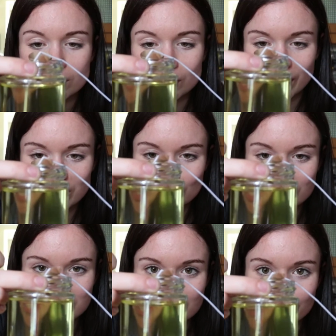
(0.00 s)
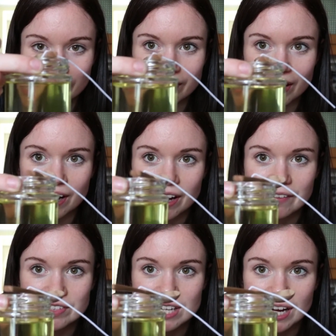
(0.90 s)
as you can see right there, I
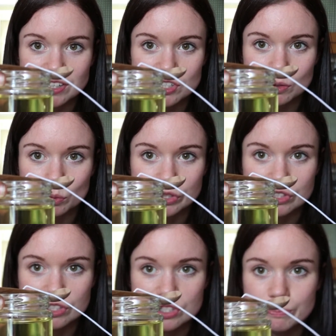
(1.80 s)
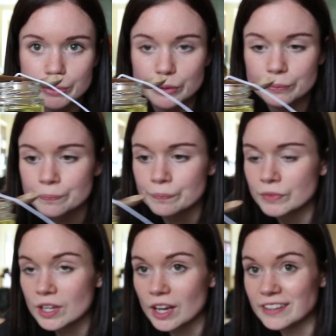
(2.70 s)
have attached a wooden spoon,
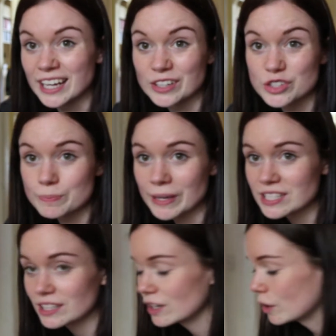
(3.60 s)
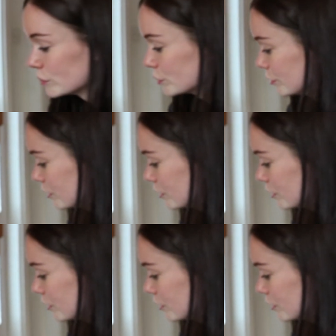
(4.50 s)
and that'll just basically hold it all